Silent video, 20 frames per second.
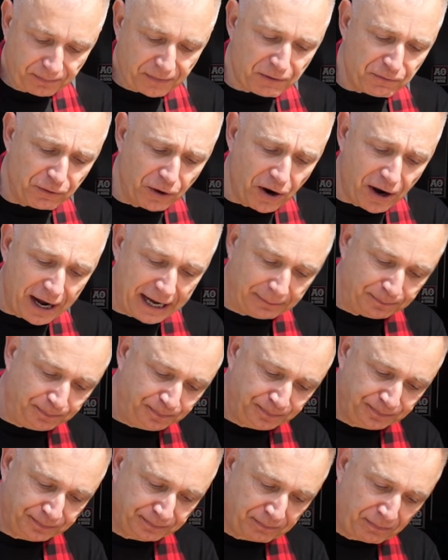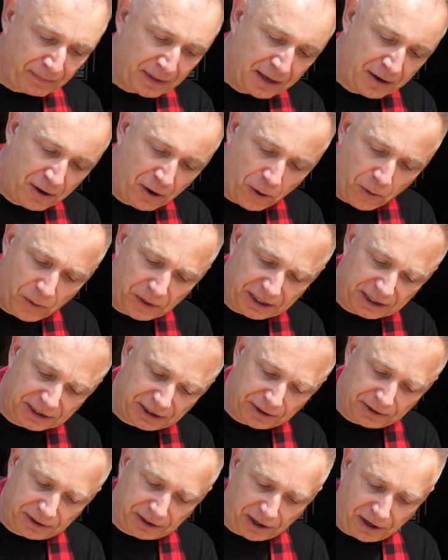Right, all we're gonna
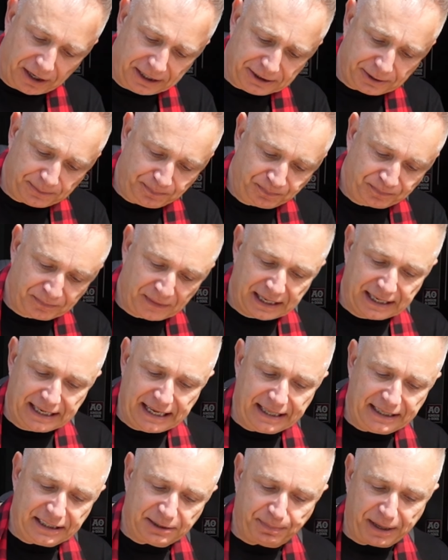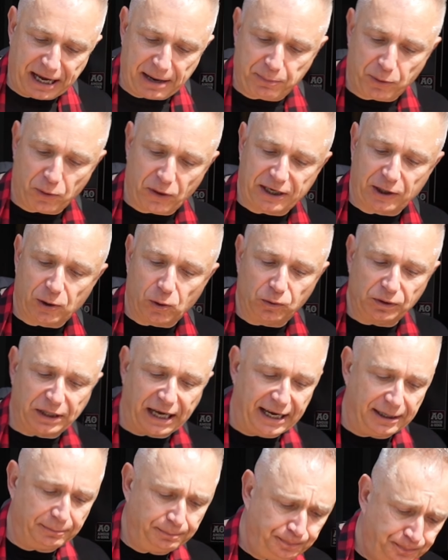do, guys, let this bad boy cool down.